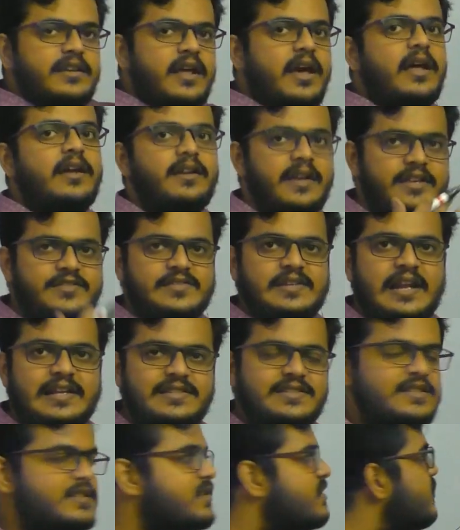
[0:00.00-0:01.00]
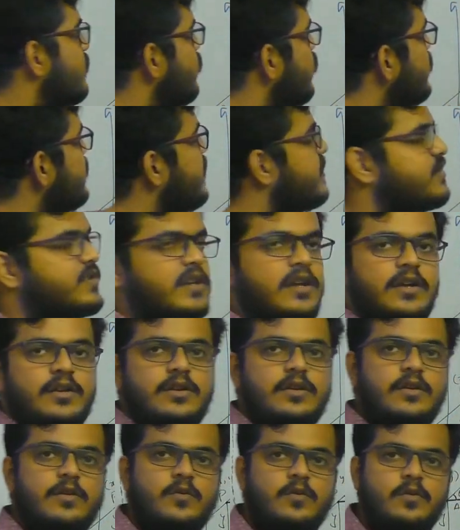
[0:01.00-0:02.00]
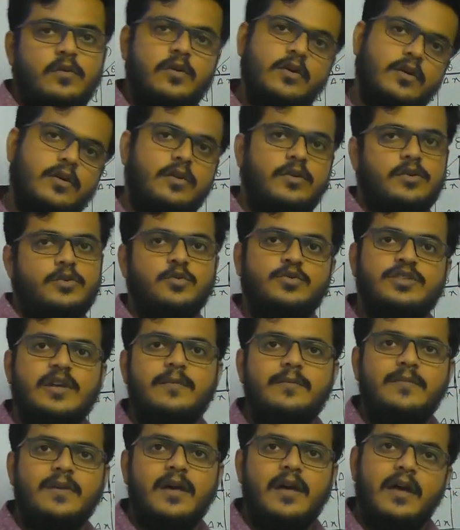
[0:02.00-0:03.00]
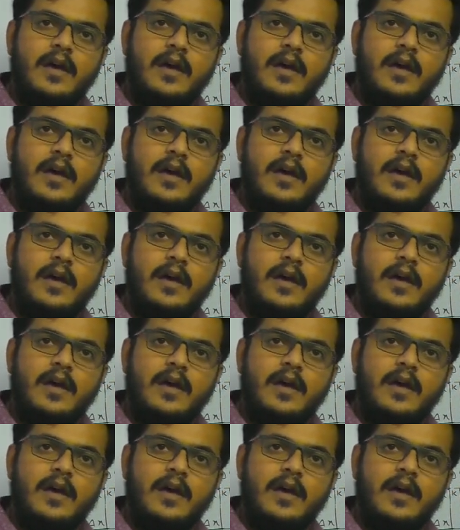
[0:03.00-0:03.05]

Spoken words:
next class we just do some